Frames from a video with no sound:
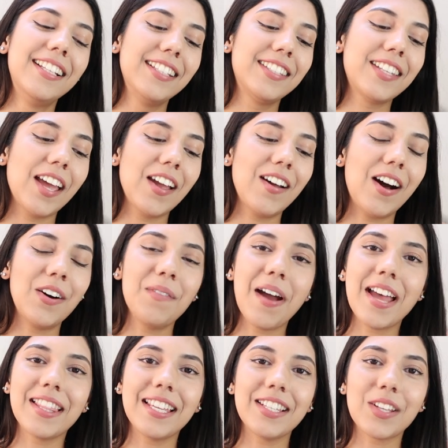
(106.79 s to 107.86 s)
so I'll
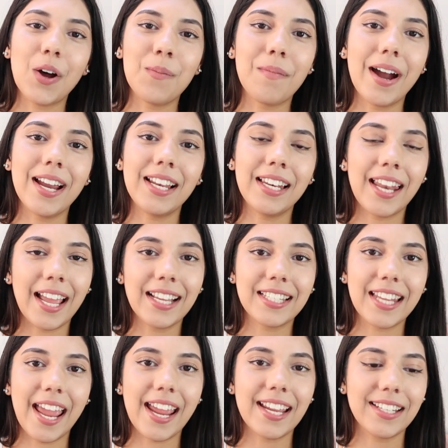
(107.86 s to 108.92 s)
wear these on my leg
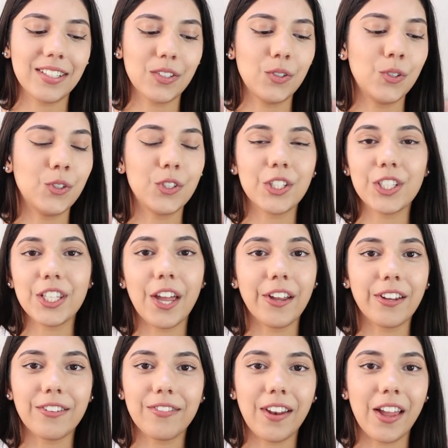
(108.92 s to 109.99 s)
days or just
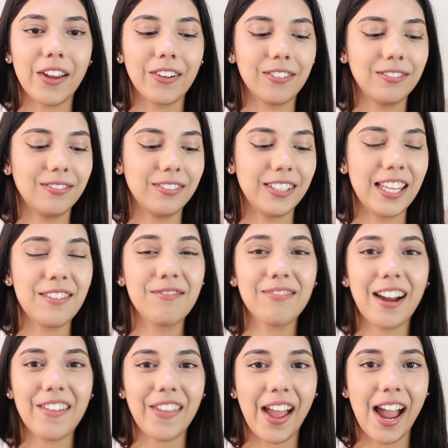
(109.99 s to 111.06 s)
yoga flow even
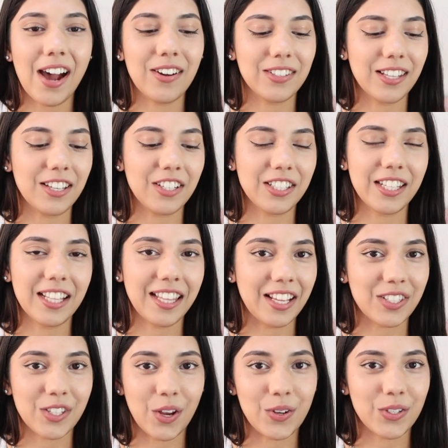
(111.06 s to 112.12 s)
around the house I just think
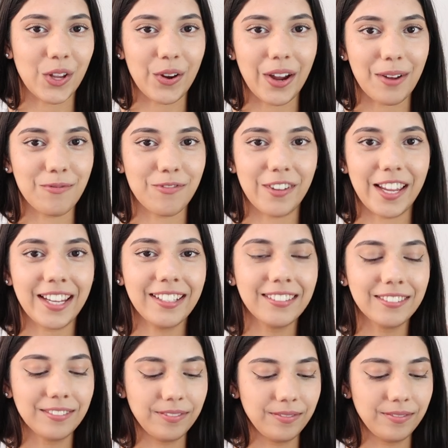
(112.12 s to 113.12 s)
they're so so comfy